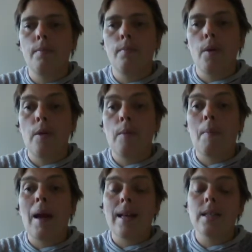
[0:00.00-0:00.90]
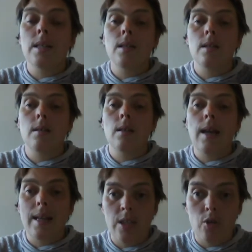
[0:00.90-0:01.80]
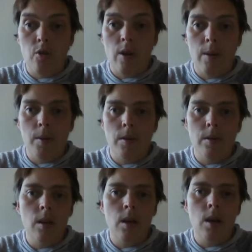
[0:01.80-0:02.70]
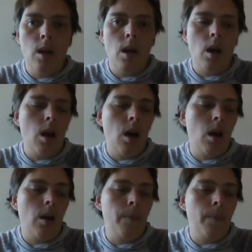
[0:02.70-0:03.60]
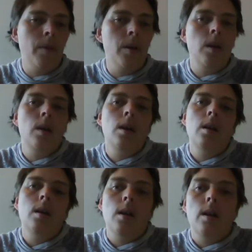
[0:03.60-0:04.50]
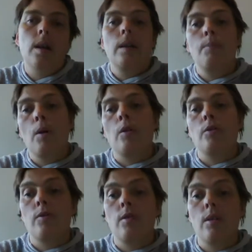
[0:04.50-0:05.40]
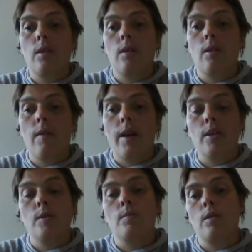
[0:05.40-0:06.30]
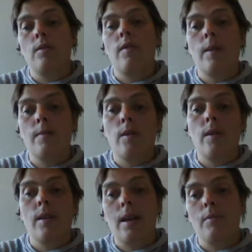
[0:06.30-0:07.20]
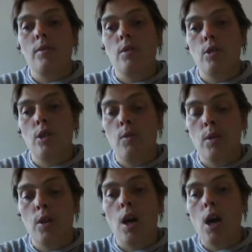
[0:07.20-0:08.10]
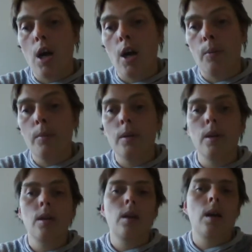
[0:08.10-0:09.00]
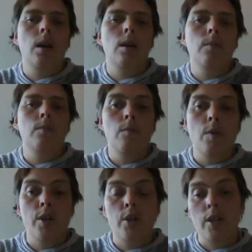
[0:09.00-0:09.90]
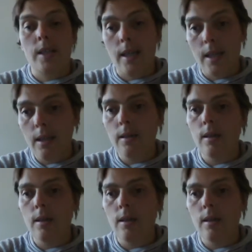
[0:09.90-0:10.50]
brother Matt's cancer treatment, and part of the arrangement of him doing that was that she would go home, which she did.